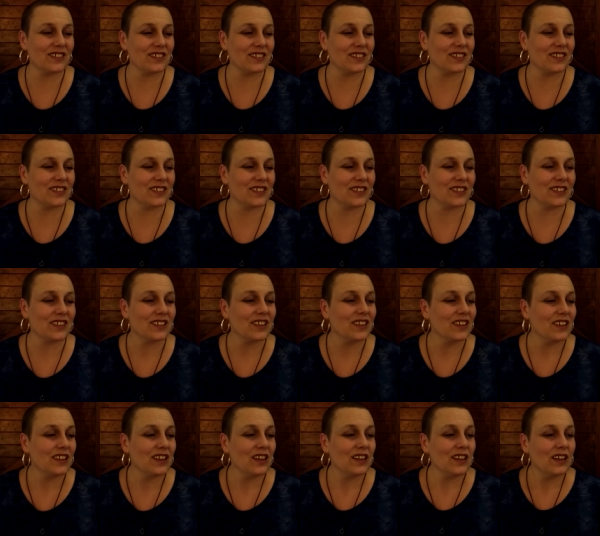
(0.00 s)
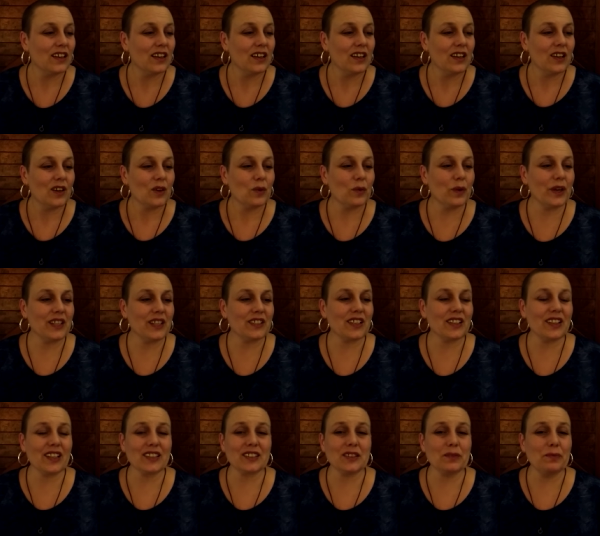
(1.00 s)
Eh. When he
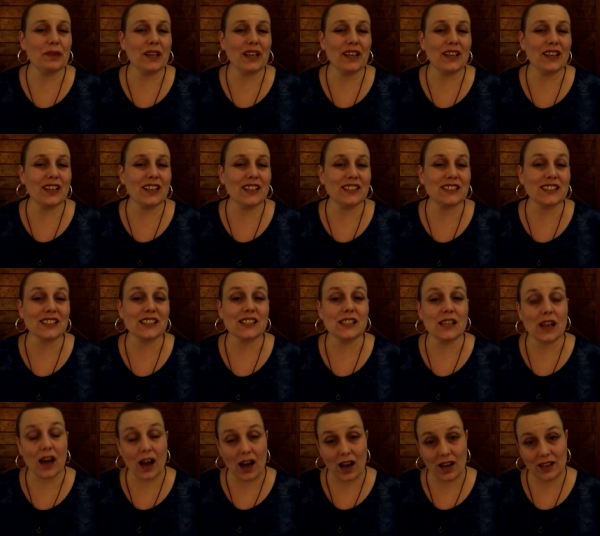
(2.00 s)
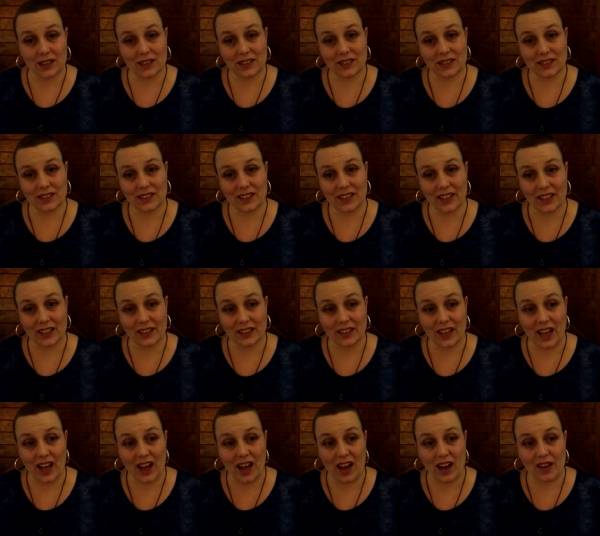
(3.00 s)
said that to me, he did not get a
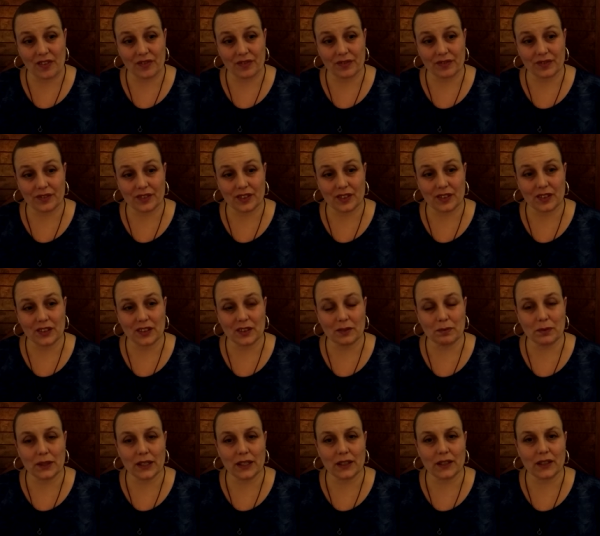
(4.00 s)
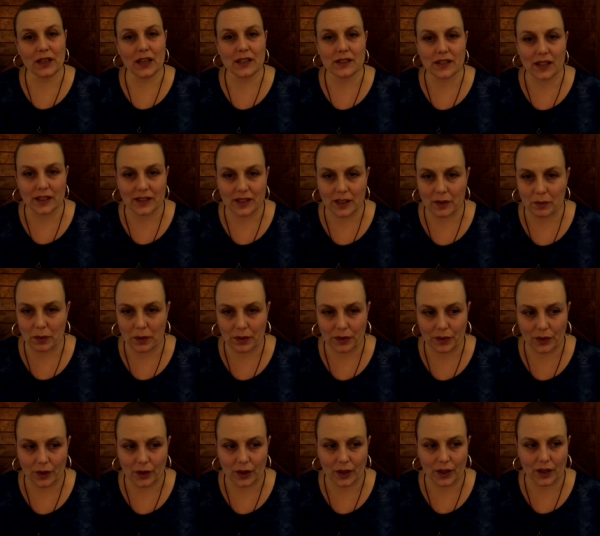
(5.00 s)
laugh. But as I said
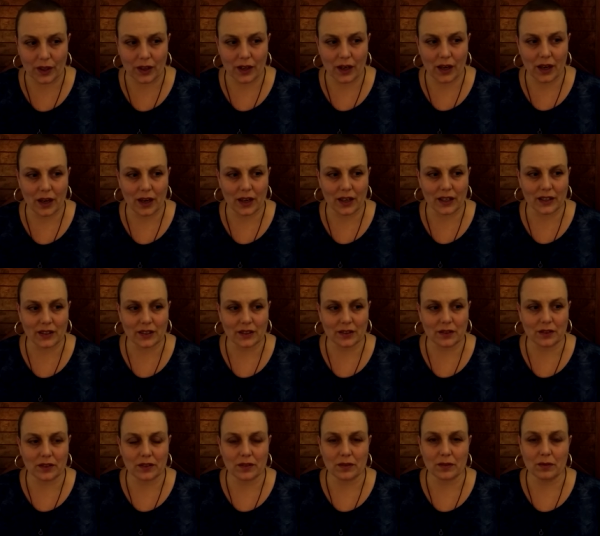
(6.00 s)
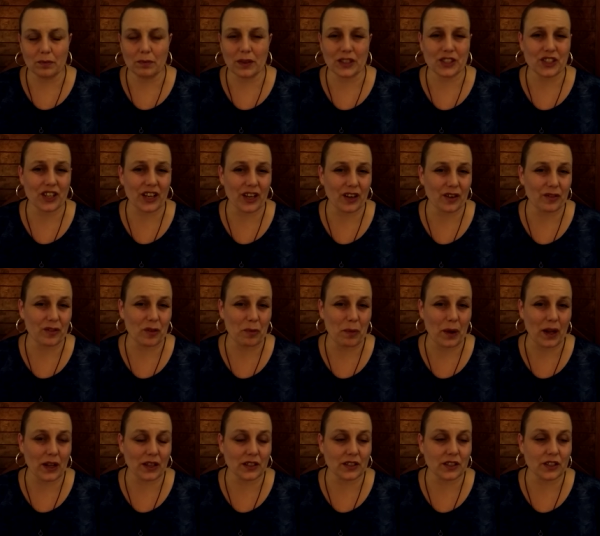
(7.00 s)
before, I don't much care for
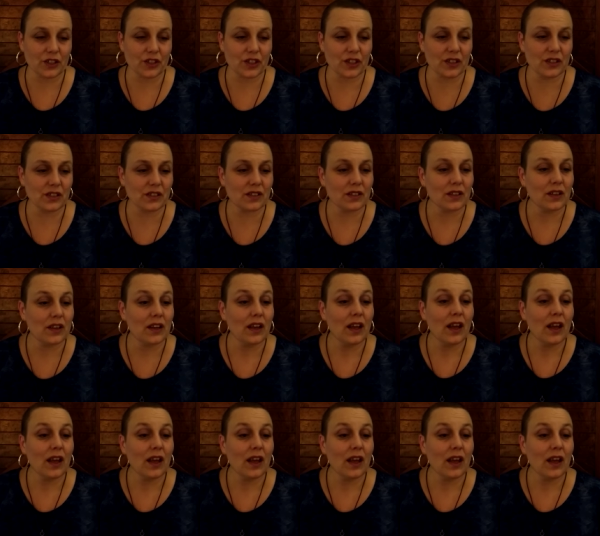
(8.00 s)
politicians.